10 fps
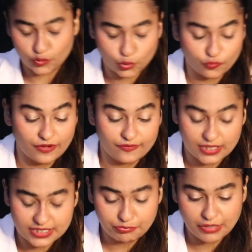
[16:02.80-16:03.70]
what you've never
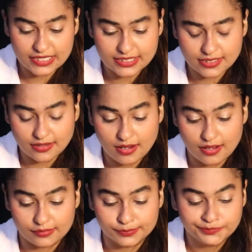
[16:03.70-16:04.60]
expressed.
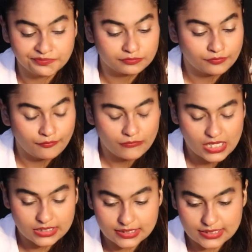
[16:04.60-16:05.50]

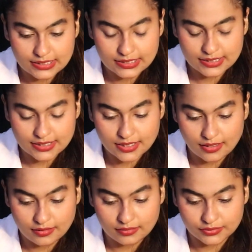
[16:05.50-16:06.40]
This is
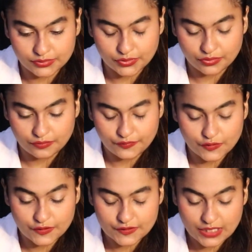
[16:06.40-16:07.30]

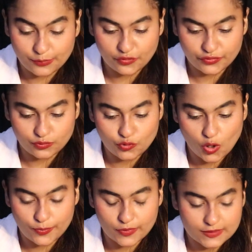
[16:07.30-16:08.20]
for some of you,
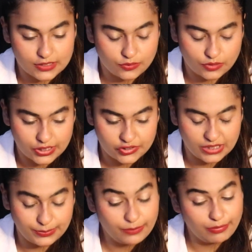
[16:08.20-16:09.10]
your person could
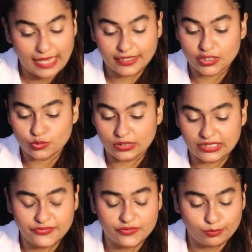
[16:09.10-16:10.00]
literally be planning to
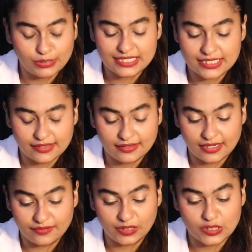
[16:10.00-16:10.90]
leave the place that they're
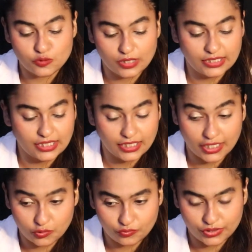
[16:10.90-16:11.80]
living in so that they can
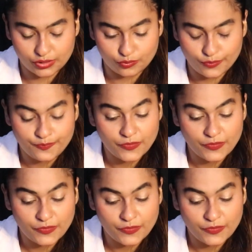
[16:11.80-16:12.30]
get over you.